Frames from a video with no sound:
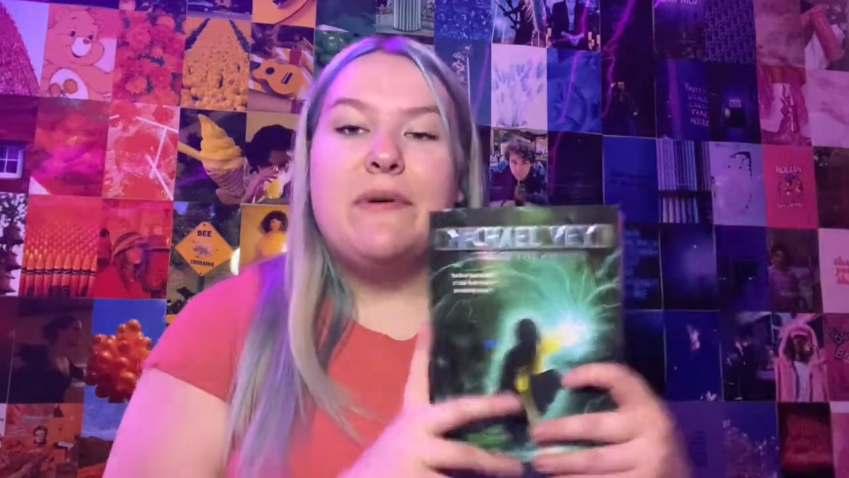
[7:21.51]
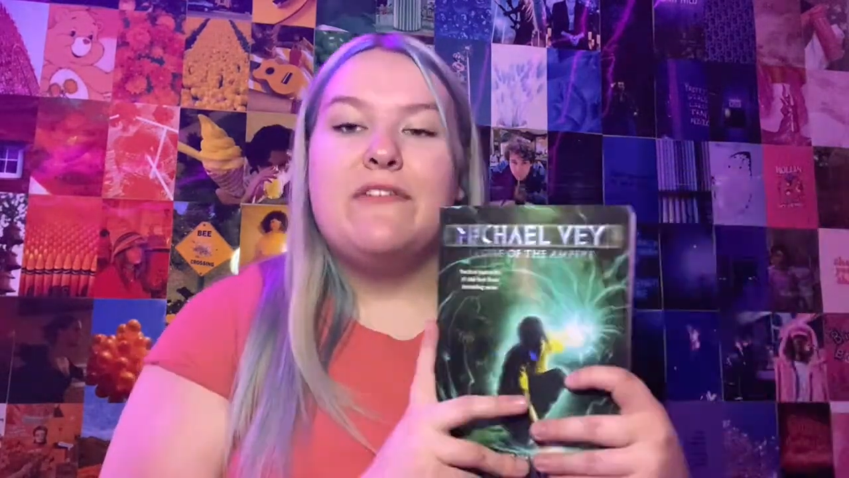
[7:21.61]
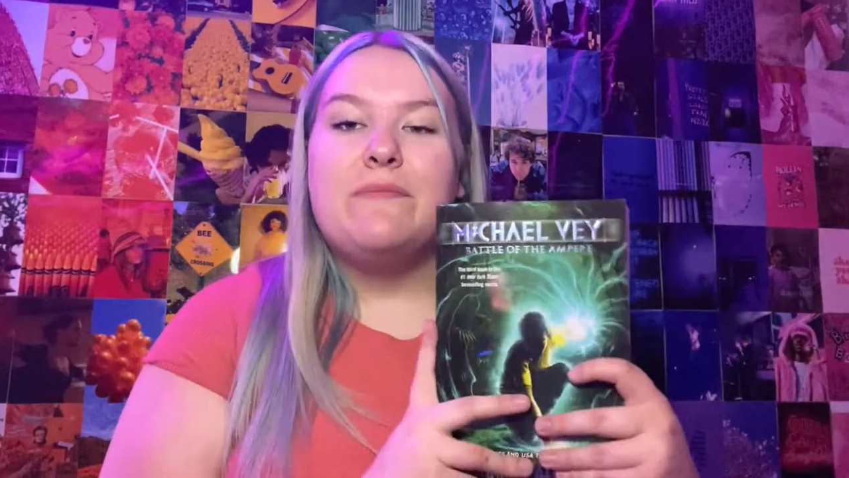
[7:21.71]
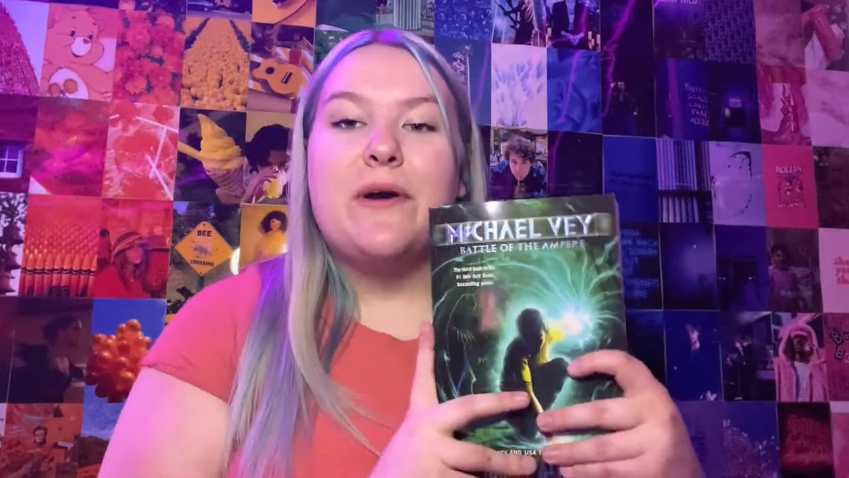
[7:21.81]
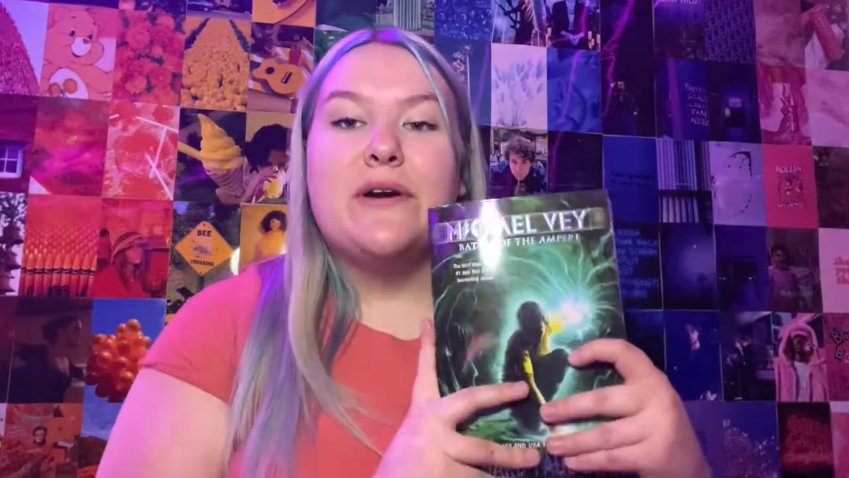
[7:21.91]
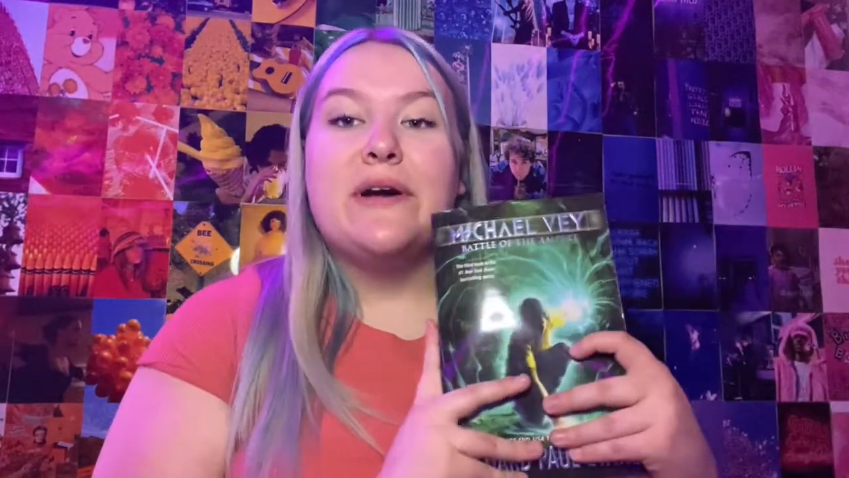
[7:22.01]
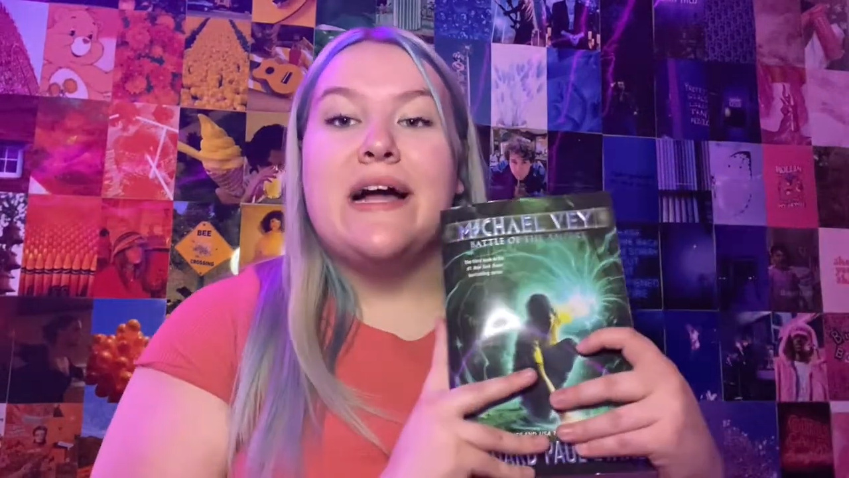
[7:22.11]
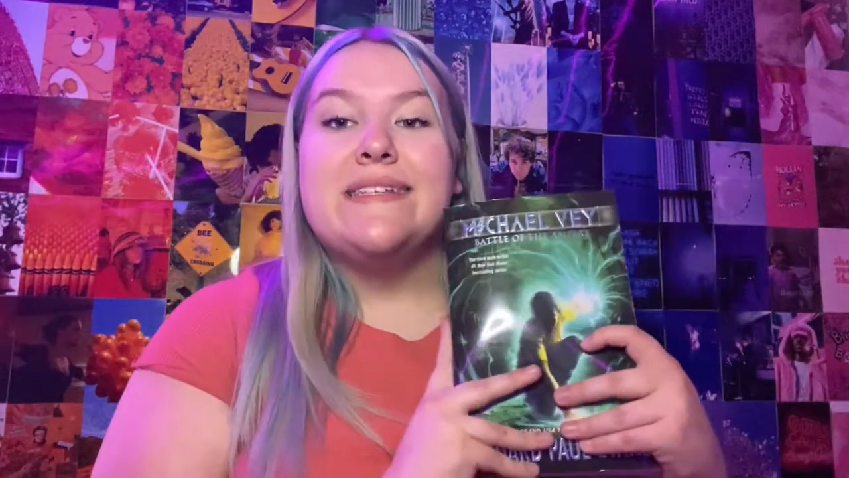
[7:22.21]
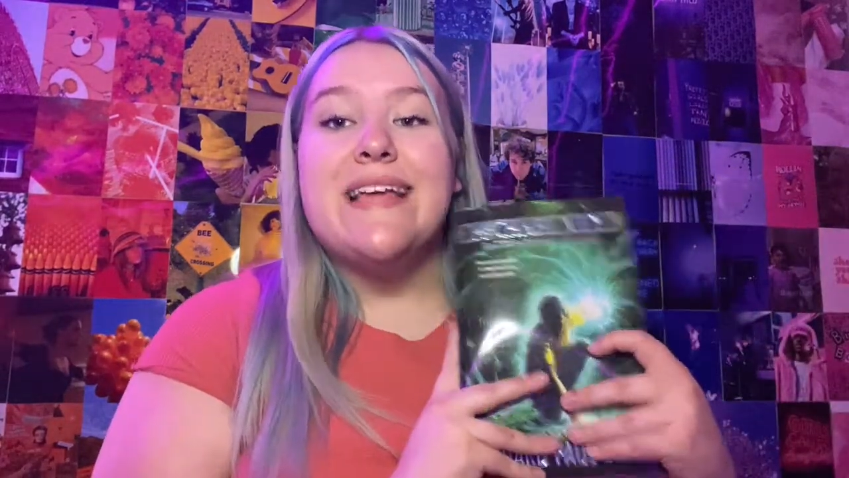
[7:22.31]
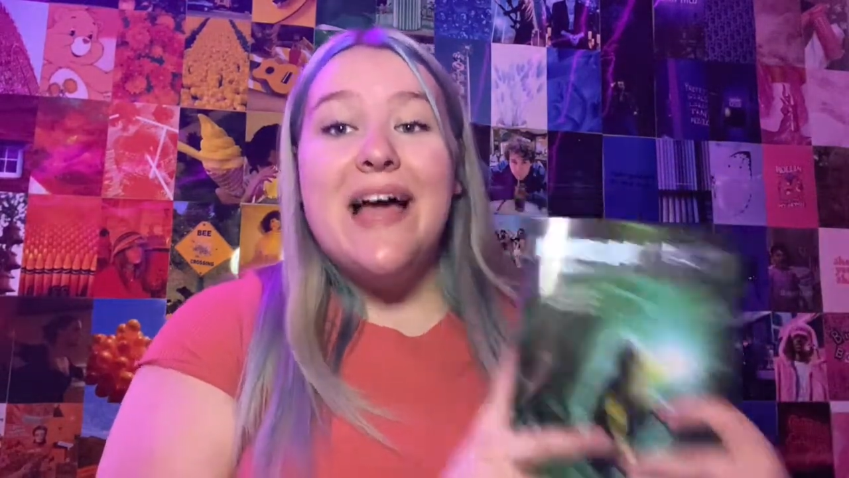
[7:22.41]
boyfriend Parker
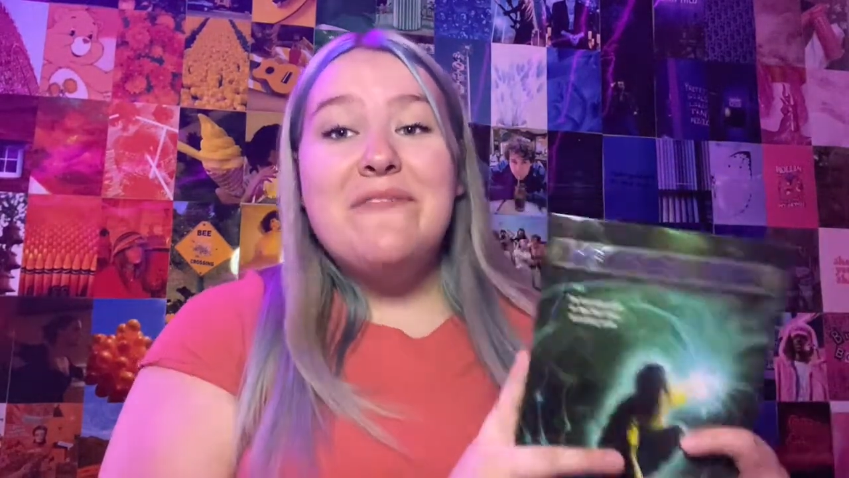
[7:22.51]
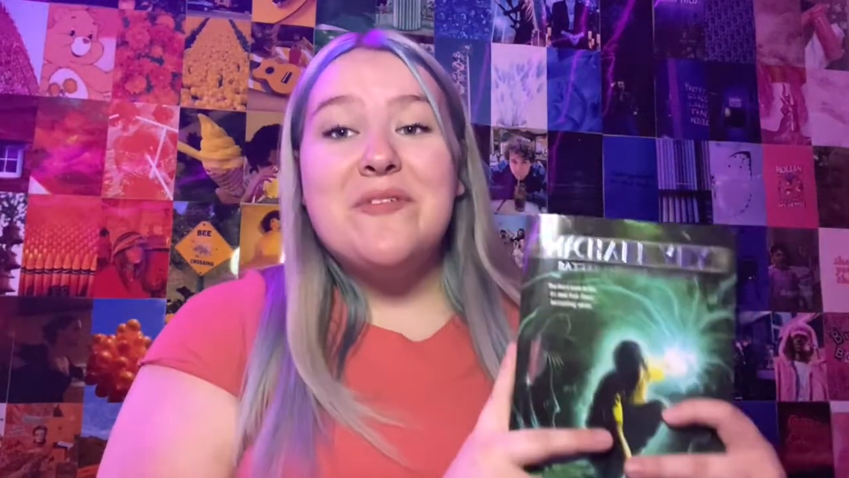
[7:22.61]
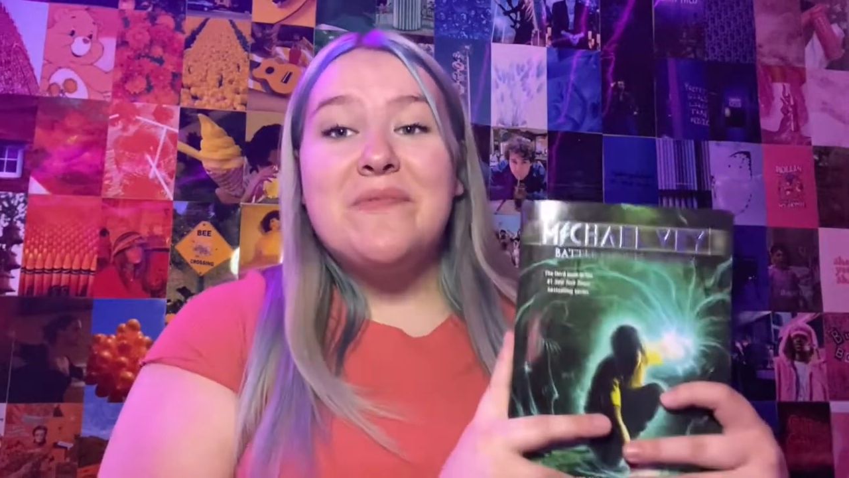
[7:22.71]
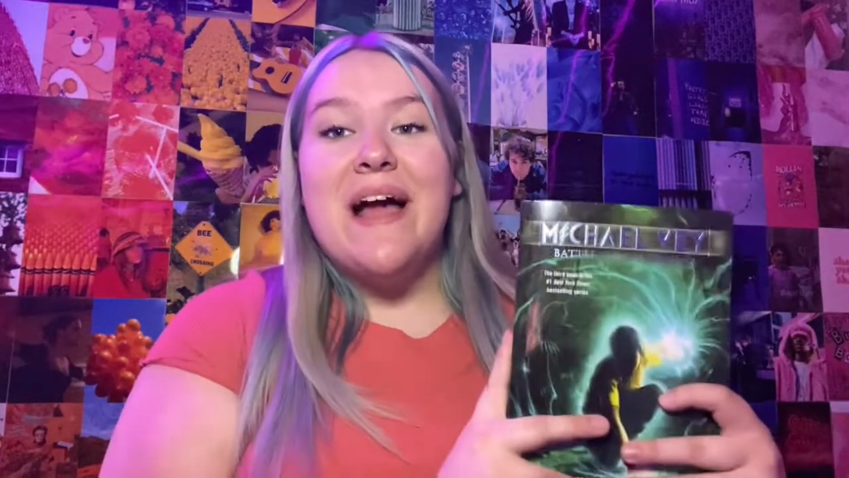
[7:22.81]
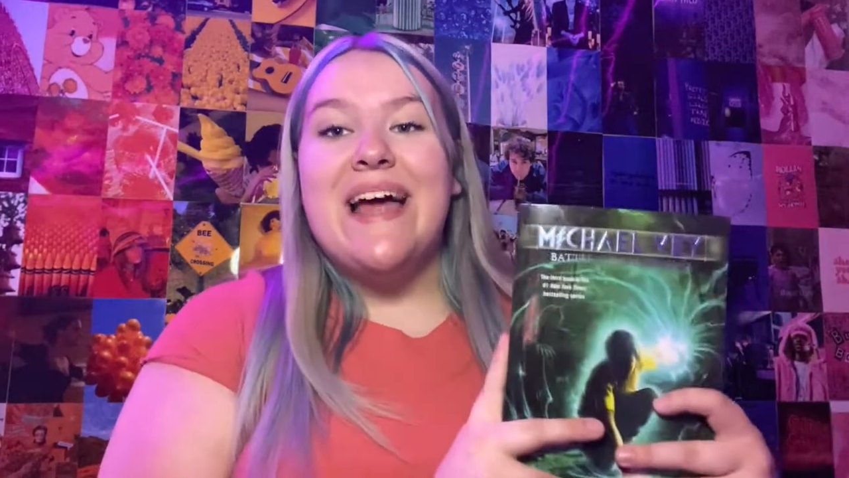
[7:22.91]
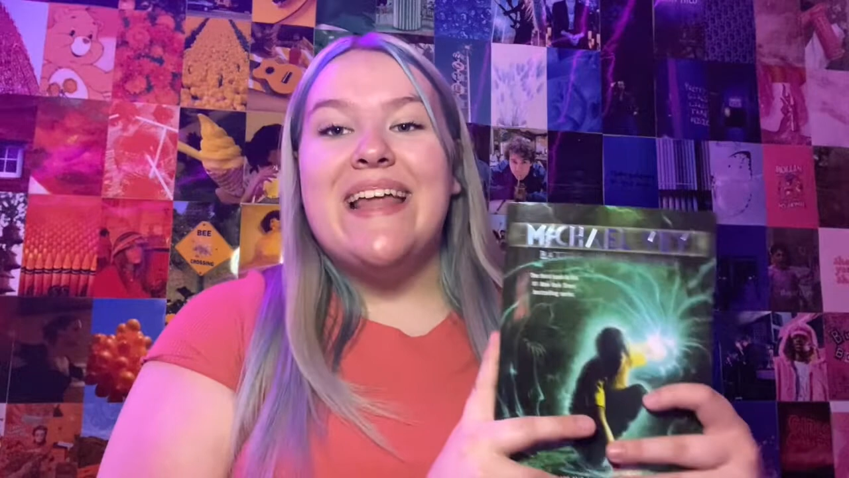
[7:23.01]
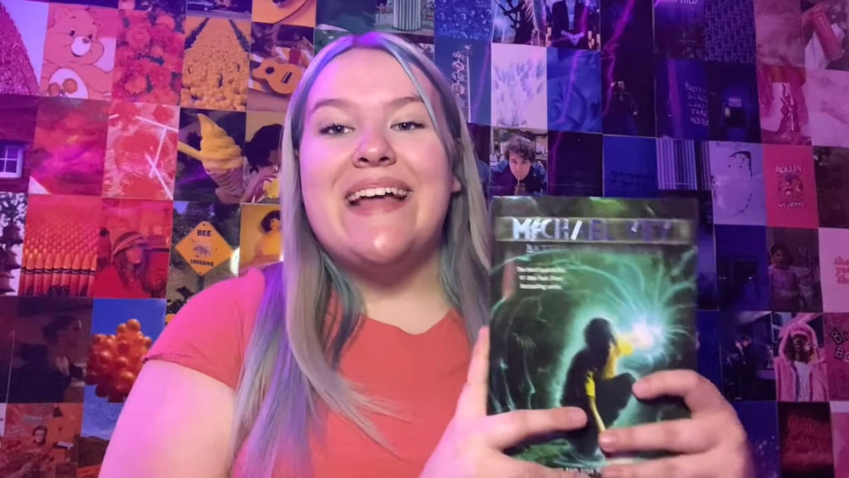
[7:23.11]
has ever read,